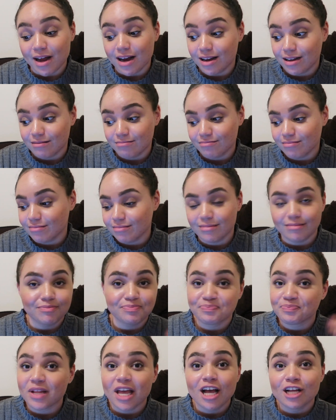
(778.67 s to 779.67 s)
I
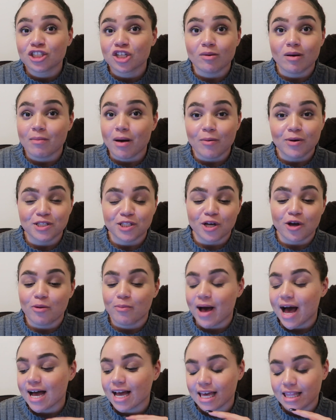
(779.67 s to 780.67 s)
told my mom I wasn't going
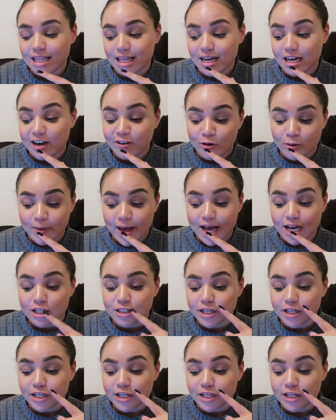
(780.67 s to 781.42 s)
back, and then I never went back.